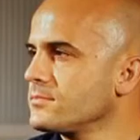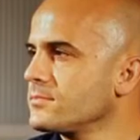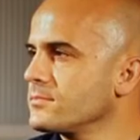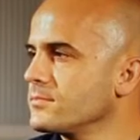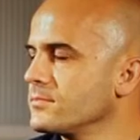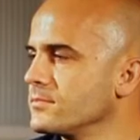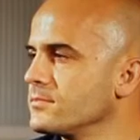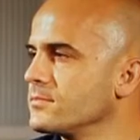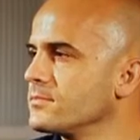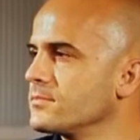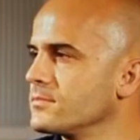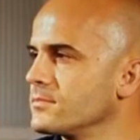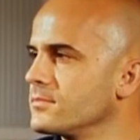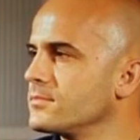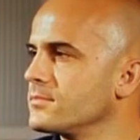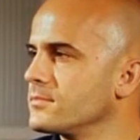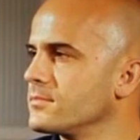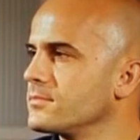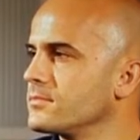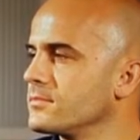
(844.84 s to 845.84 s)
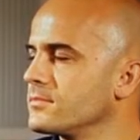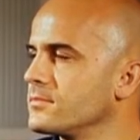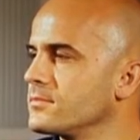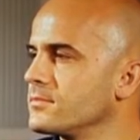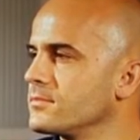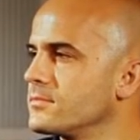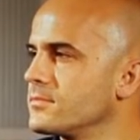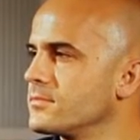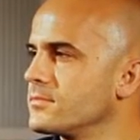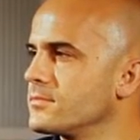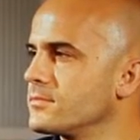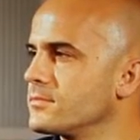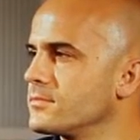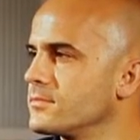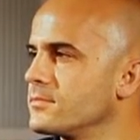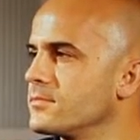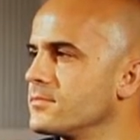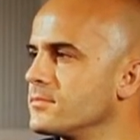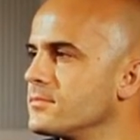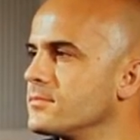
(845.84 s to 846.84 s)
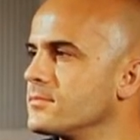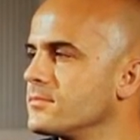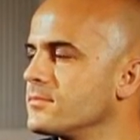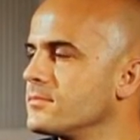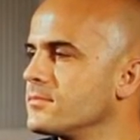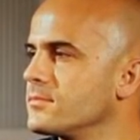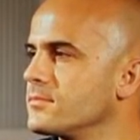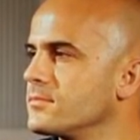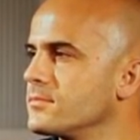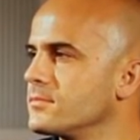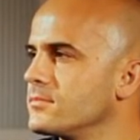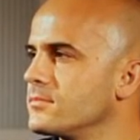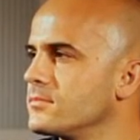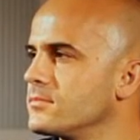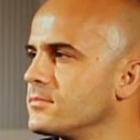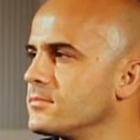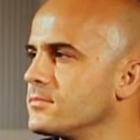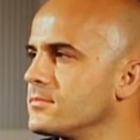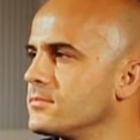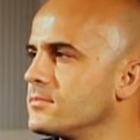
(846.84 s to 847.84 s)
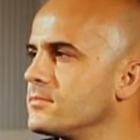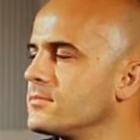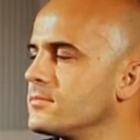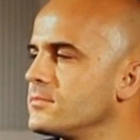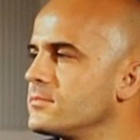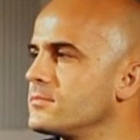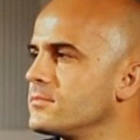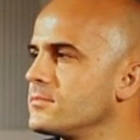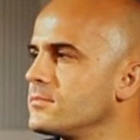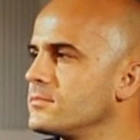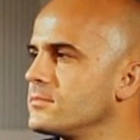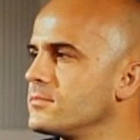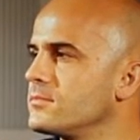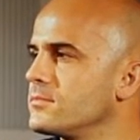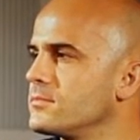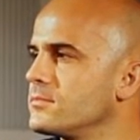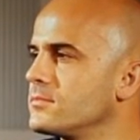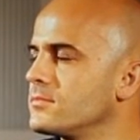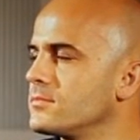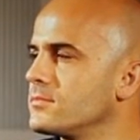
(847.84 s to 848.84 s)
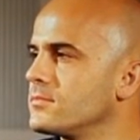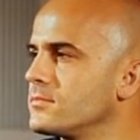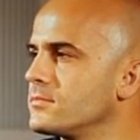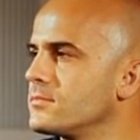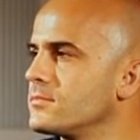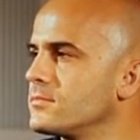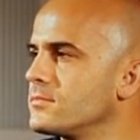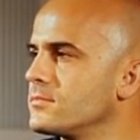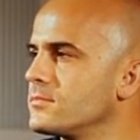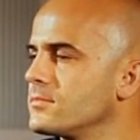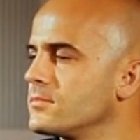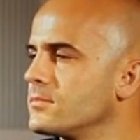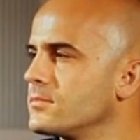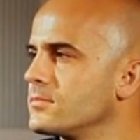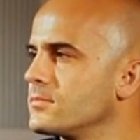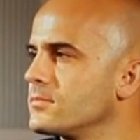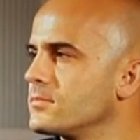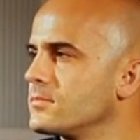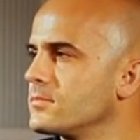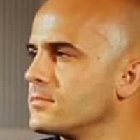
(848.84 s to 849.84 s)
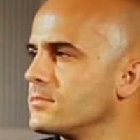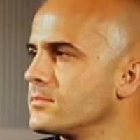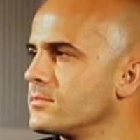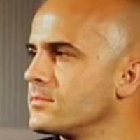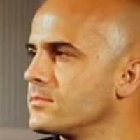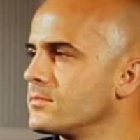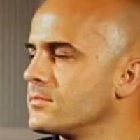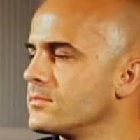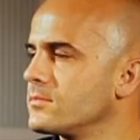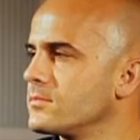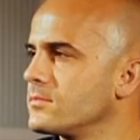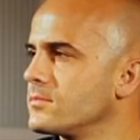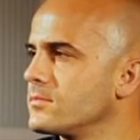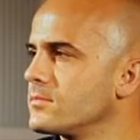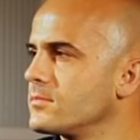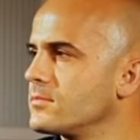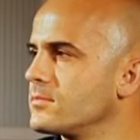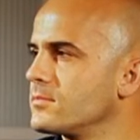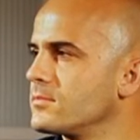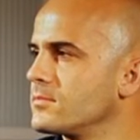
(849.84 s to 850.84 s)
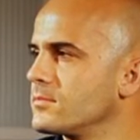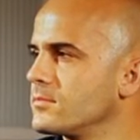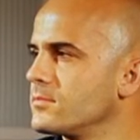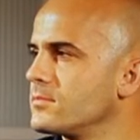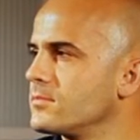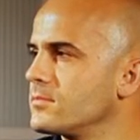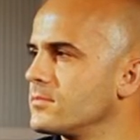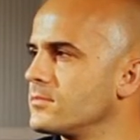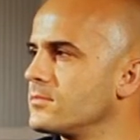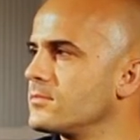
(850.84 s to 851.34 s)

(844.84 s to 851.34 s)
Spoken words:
This person isn't speaking.